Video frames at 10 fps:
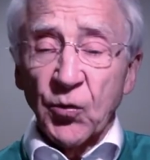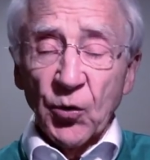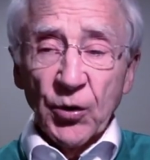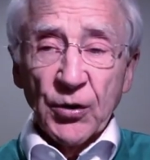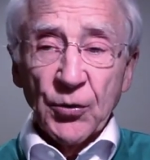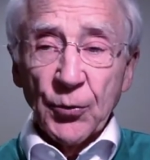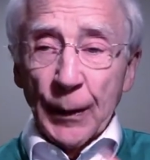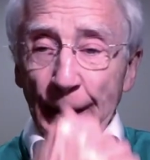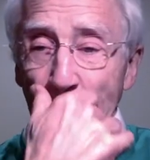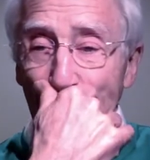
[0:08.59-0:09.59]
for you
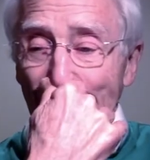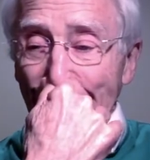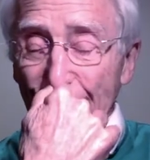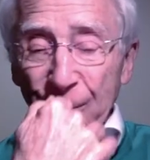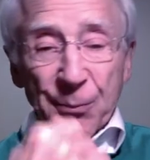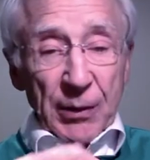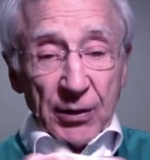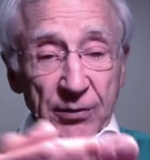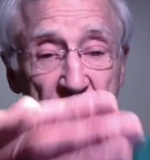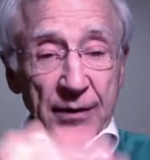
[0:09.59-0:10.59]
um,
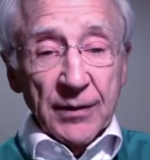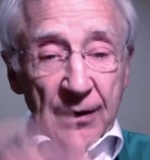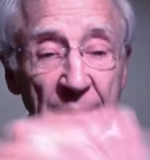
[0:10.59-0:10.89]
because I,